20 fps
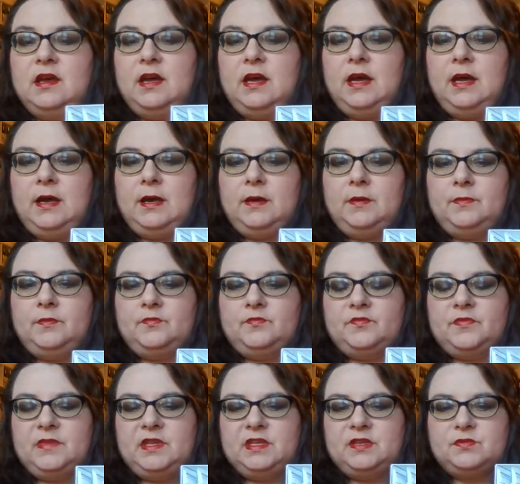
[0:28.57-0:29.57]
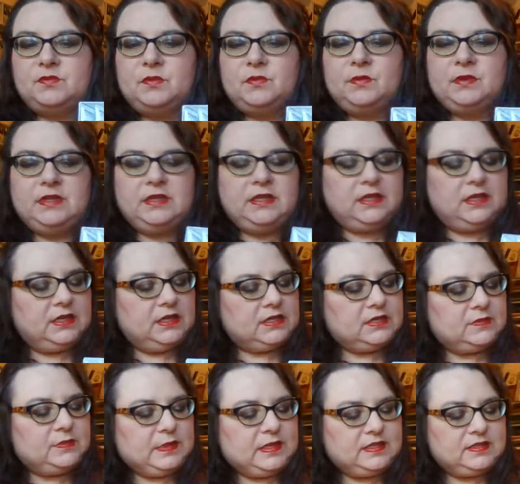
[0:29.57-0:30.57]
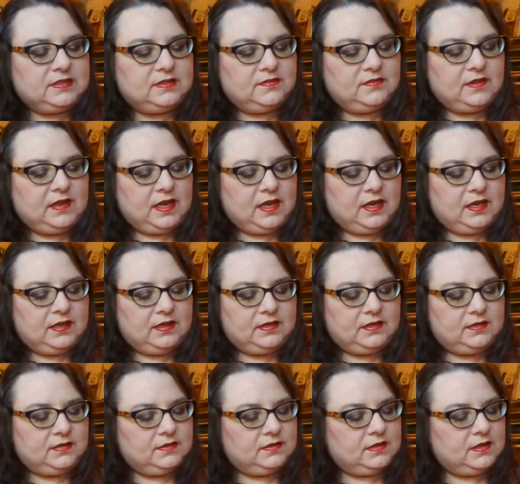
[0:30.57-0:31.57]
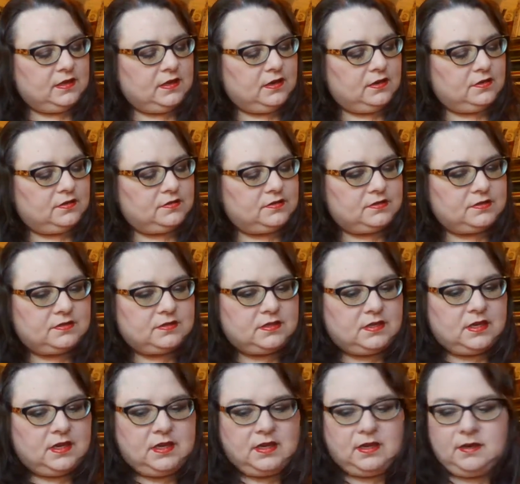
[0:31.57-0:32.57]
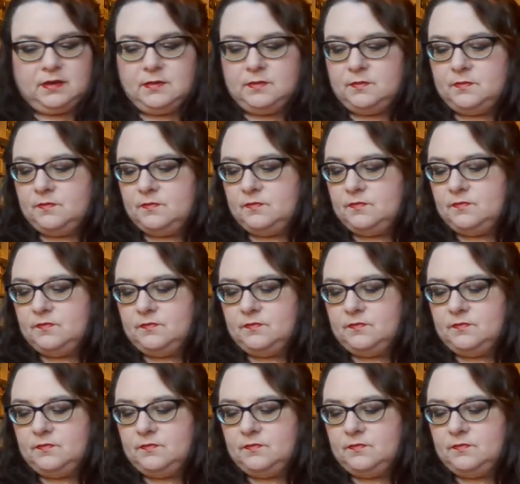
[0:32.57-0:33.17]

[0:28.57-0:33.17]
um, these were really inexpensive and there's um,